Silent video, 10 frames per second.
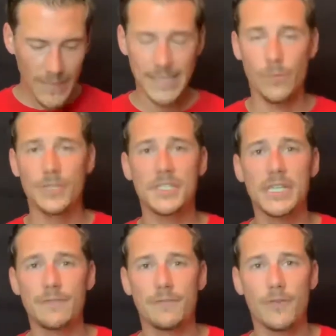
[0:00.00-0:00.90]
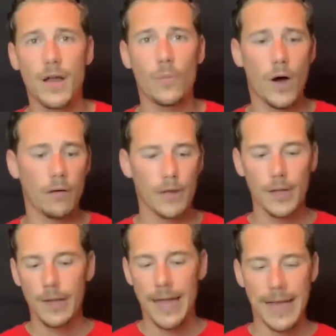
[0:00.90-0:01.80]
can receive and frame well
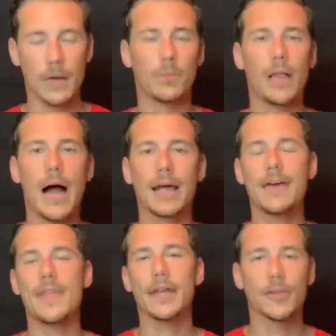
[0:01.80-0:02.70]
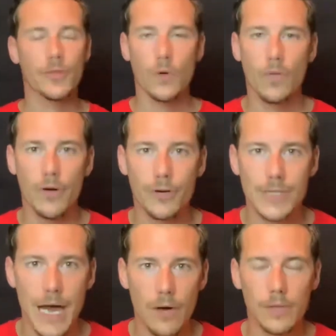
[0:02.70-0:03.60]
and can block and then can throw
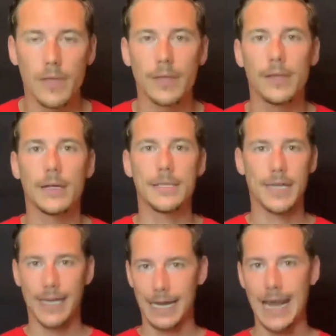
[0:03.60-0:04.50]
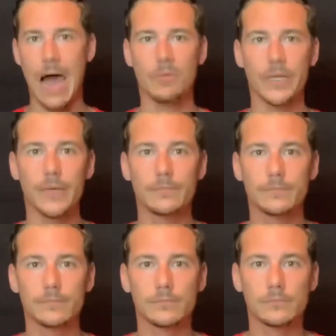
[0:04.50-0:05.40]
runners out. It's like an anomaly.
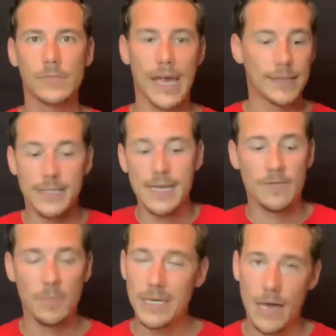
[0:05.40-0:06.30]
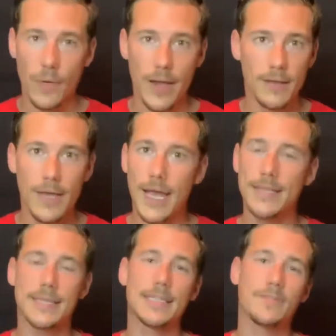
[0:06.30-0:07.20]
And it doesn't have to be that way.
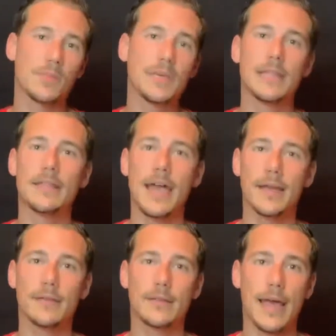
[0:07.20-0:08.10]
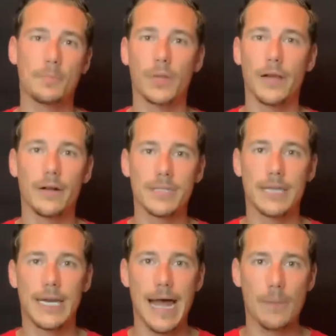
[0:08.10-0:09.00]
It doesn't have to be that player is
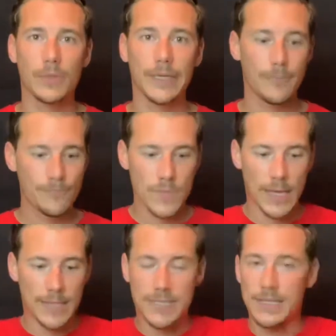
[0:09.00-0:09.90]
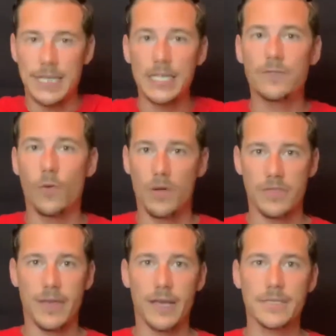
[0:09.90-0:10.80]
an anomaly. It's these 4
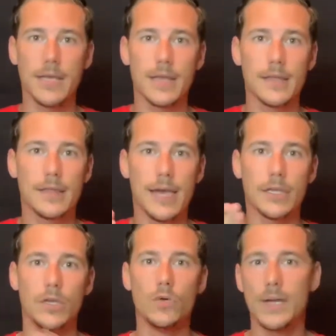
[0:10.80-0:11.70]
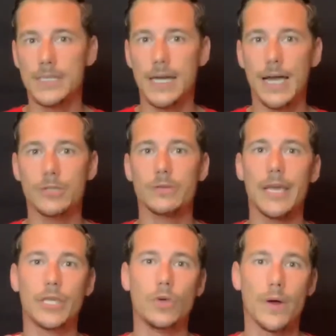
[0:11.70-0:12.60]
things that you as a catcher,
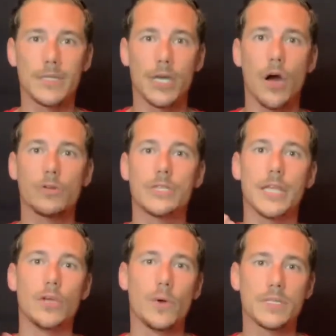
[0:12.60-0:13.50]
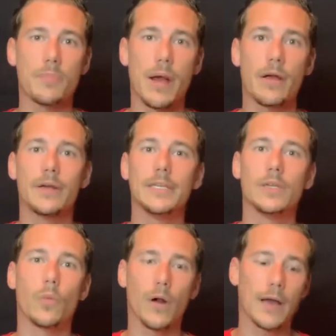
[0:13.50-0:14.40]
that you as a coach, that you as a parent need
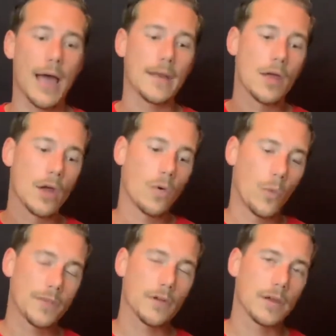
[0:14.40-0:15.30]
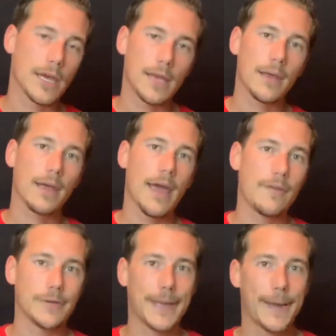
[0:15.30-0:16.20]
to work on with your kid
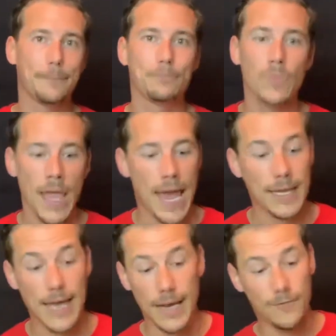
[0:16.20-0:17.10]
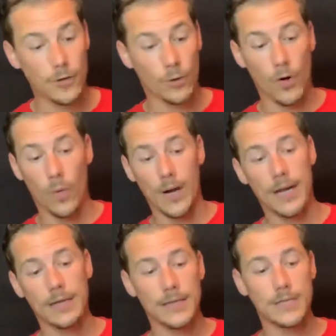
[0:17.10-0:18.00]
every day. And again, if you don't know what
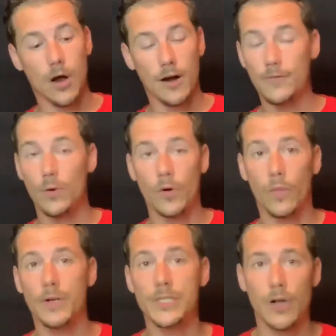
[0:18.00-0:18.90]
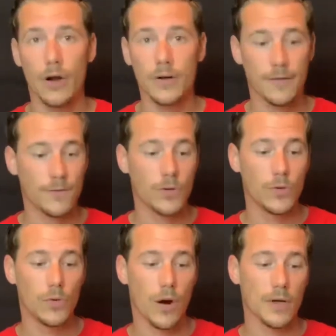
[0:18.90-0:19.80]
any of these are, if you don't know where to start, if
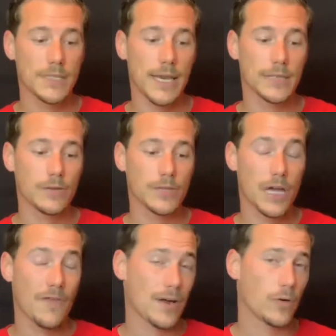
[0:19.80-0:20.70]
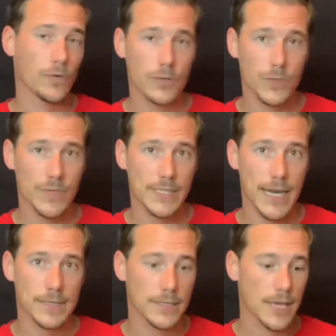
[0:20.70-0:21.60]
you are saying to yourself, I don't know, there's 3
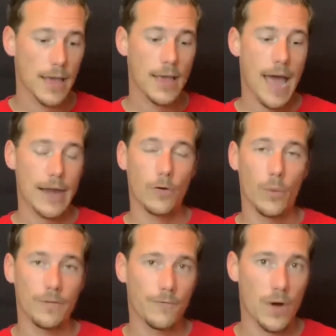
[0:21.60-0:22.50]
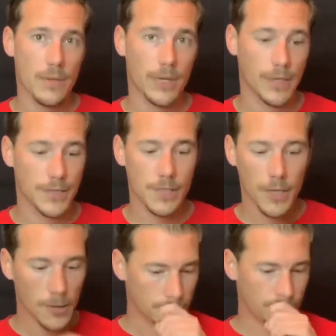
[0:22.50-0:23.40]
stances, I don't know what framing is,
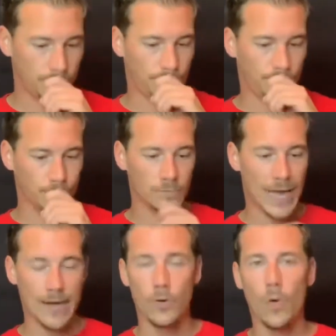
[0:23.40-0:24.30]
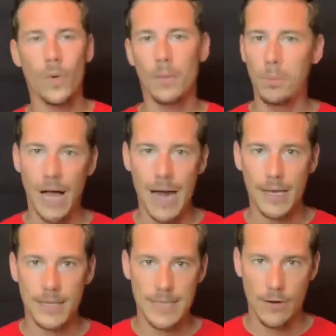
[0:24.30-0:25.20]
I don't know what a
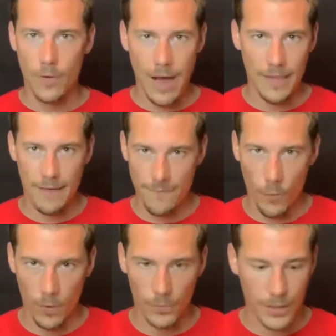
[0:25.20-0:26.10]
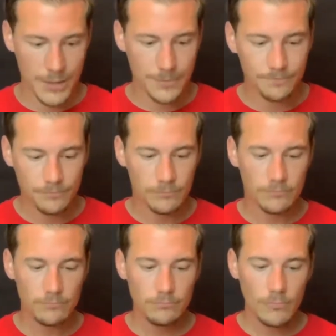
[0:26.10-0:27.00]
block is, I don't know how that form looks,
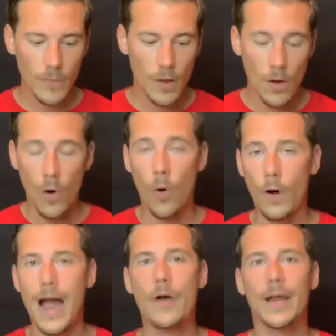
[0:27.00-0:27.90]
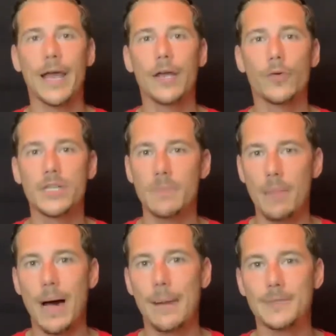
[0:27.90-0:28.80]
or how can I increase my
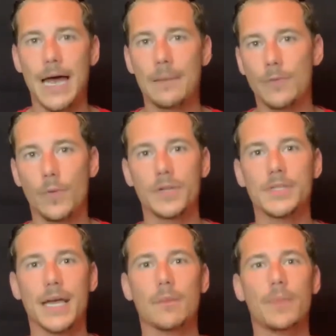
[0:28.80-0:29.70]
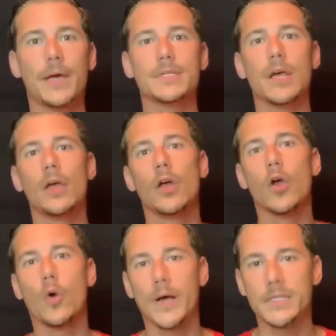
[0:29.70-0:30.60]
pop time throwing to second base,
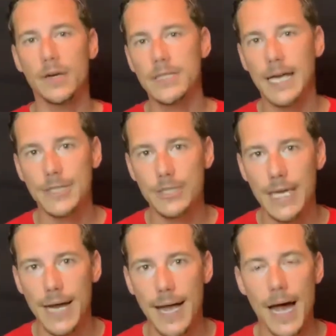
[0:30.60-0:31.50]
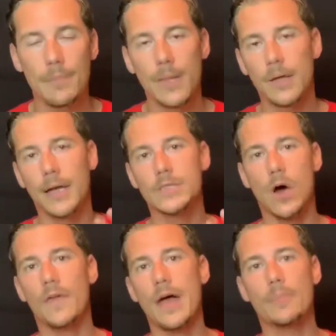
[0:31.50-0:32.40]
quickstarttocatching.com. It's
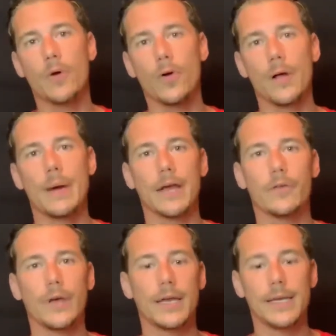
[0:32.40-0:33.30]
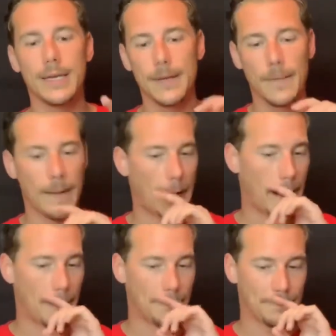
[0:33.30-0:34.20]
all in that program I created.
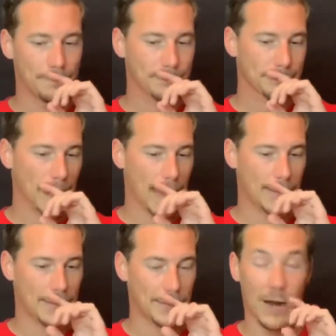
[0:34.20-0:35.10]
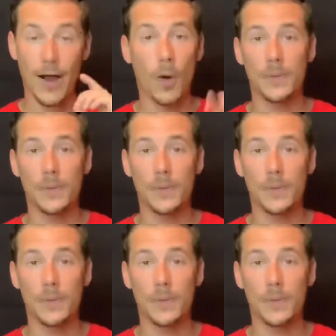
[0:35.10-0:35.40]
And I hope